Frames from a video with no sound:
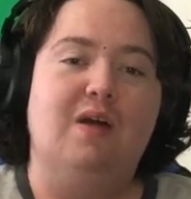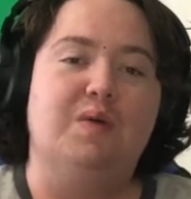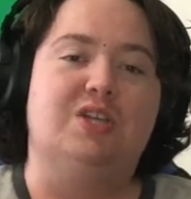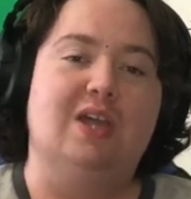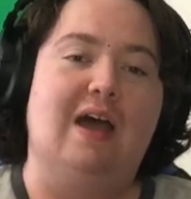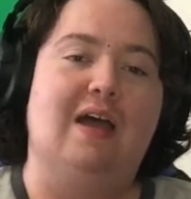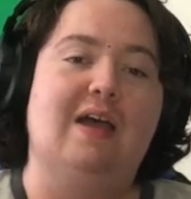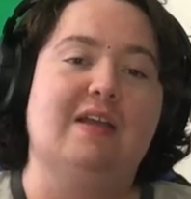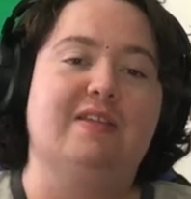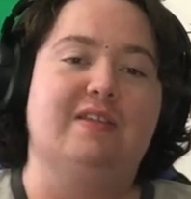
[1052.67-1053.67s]
which
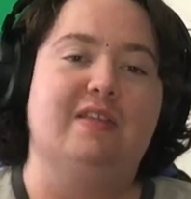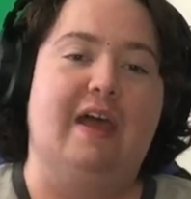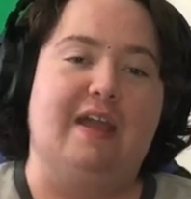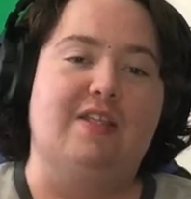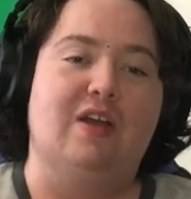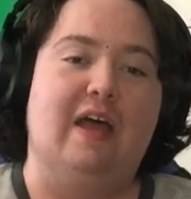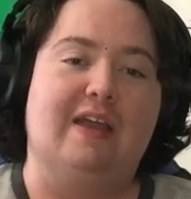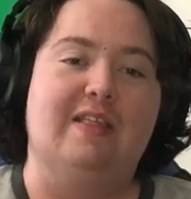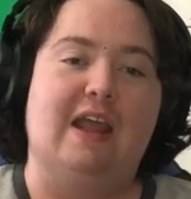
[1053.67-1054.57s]
is like it's not like it's